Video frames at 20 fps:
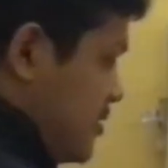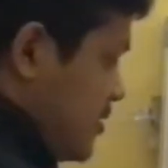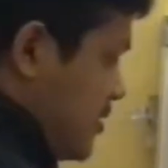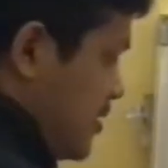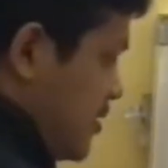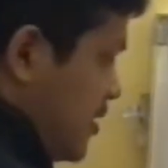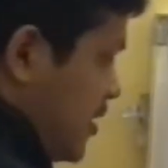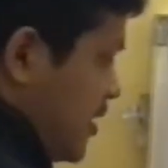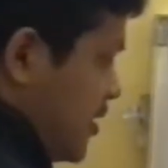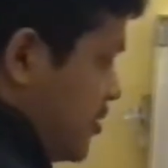
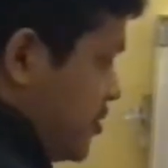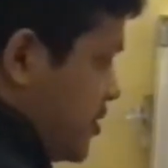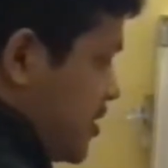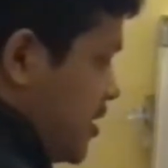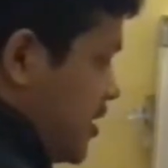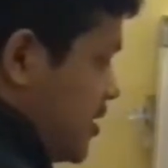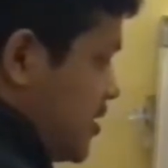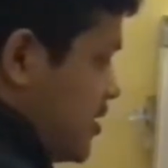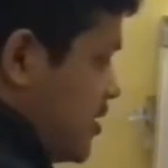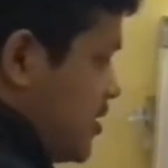here you see
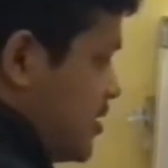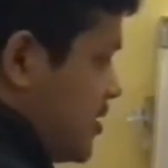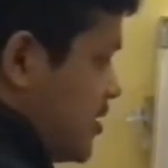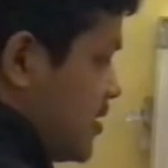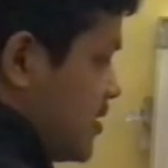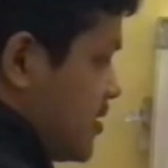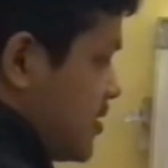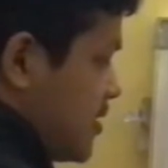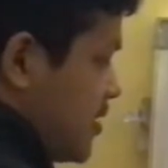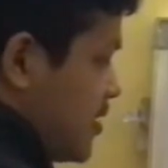this
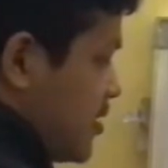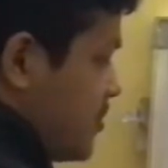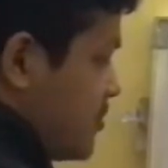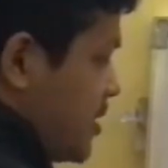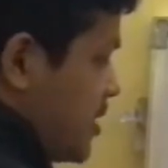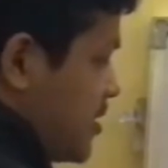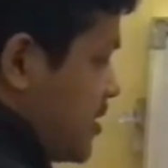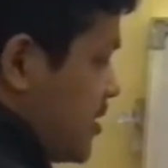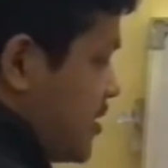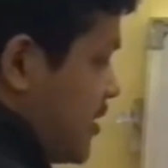is nothing
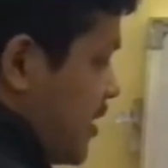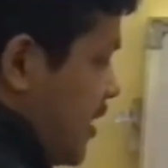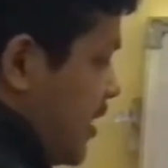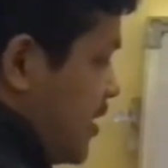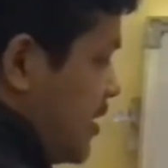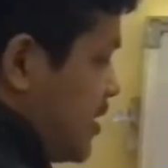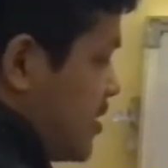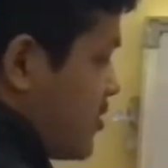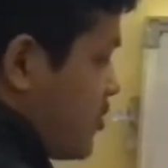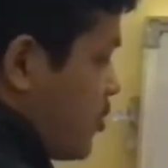but this L
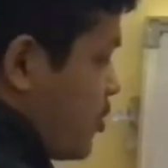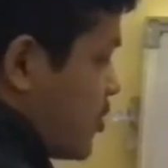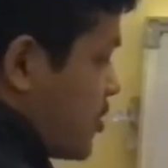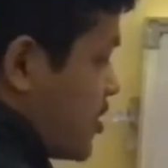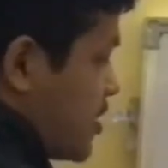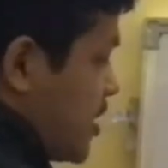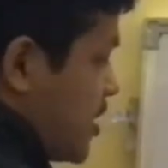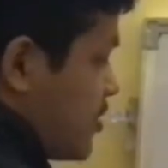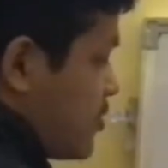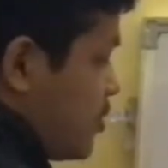is
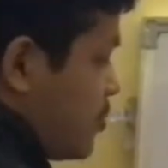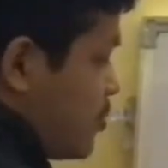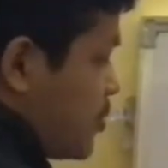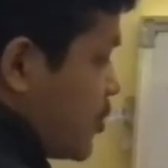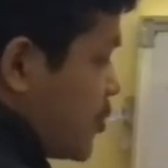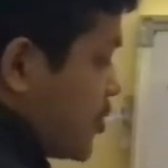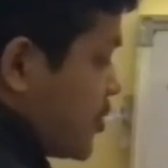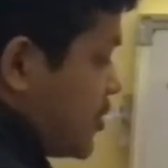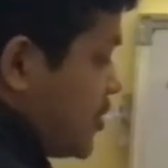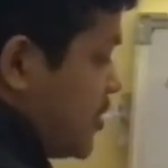constant of
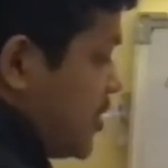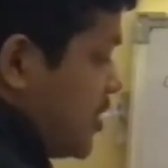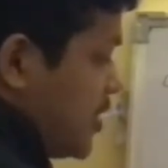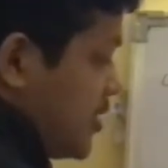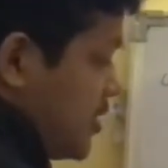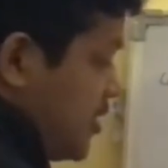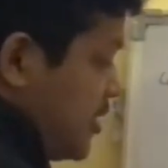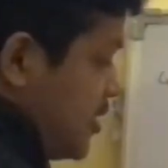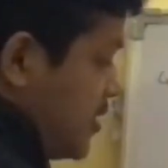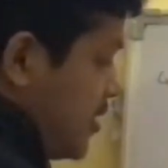
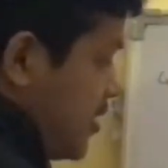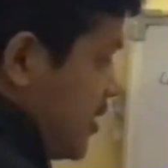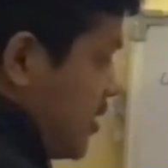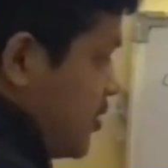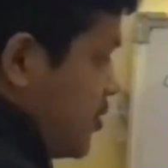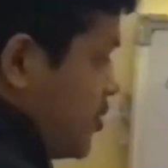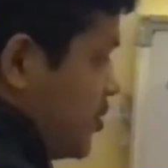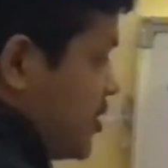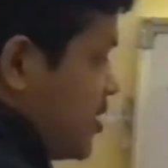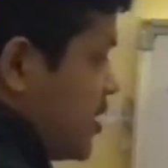proportionality,
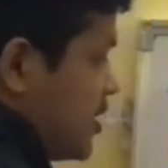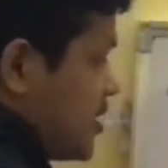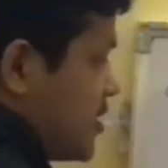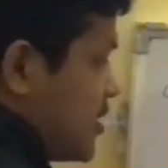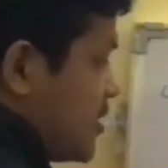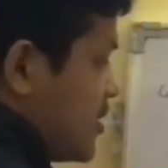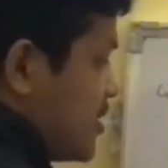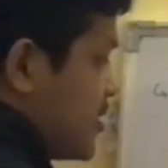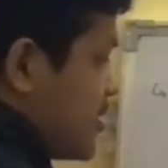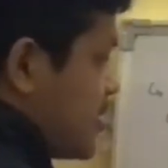which is
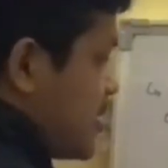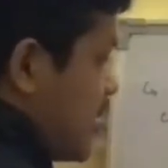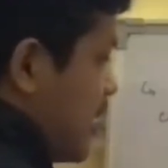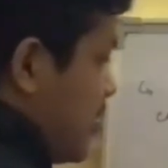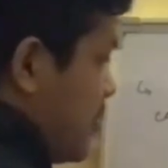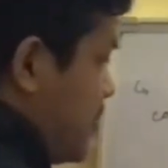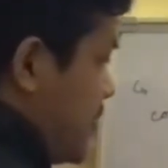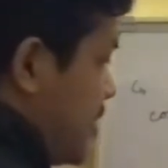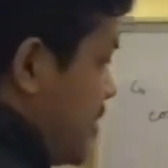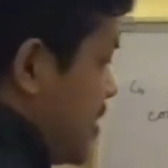
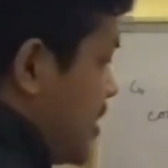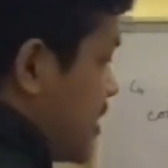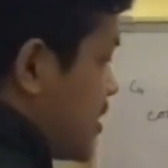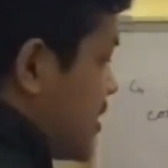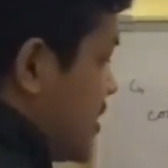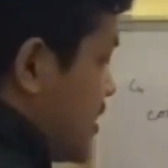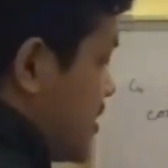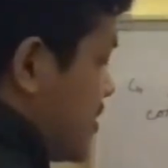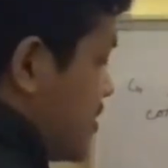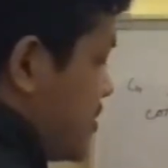
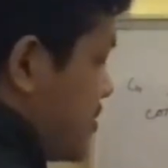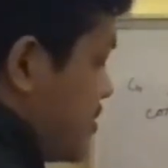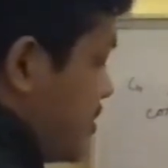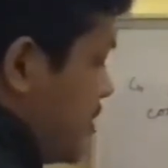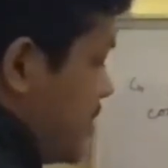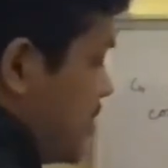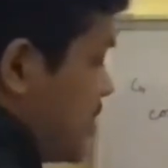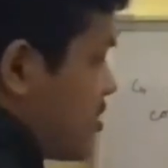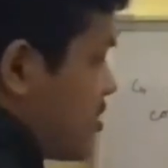self-inductance. So it is